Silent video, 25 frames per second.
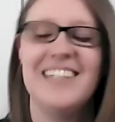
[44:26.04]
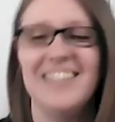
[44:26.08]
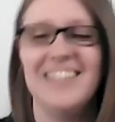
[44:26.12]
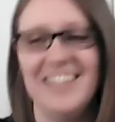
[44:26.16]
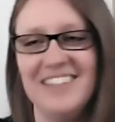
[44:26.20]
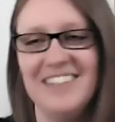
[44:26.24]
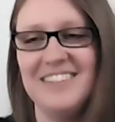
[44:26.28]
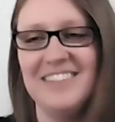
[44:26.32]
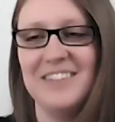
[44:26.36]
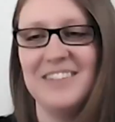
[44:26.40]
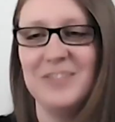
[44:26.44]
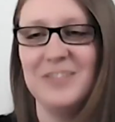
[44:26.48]

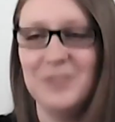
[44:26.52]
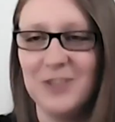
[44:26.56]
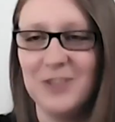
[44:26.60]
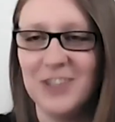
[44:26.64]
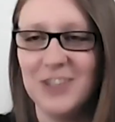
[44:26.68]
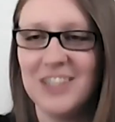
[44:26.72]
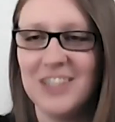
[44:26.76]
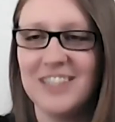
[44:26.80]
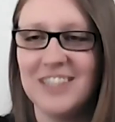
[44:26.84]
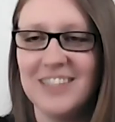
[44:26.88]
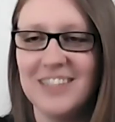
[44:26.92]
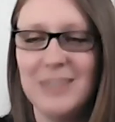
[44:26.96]
yes,
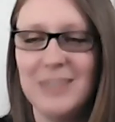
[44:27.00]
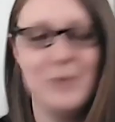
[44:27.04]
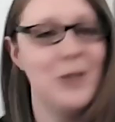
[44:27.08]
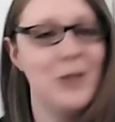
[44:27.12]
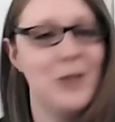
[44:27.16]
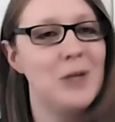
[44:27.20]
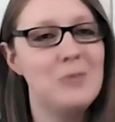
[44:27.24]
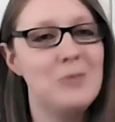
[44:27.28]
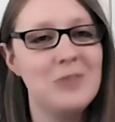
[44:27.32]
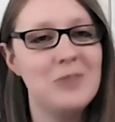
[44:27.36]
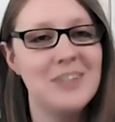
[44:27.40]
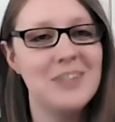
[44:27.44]
unfortunately, but
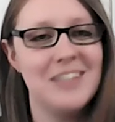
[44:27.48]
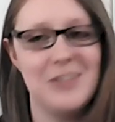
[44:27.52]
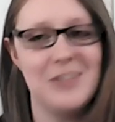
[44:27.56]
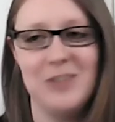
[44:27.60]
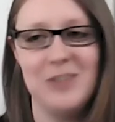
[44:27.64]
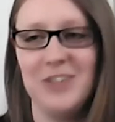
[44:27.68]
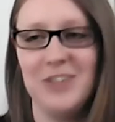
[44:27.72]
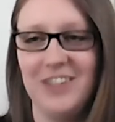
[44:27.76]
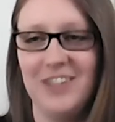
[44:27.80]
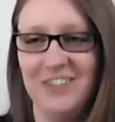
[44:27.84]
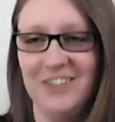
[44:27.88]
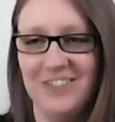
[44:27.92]
hopefully
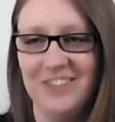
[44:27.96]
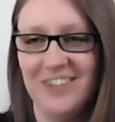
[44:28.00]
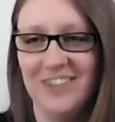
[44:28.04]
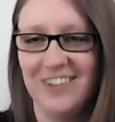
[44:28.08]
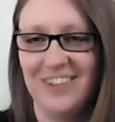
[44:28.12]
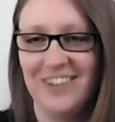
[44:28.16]
soon.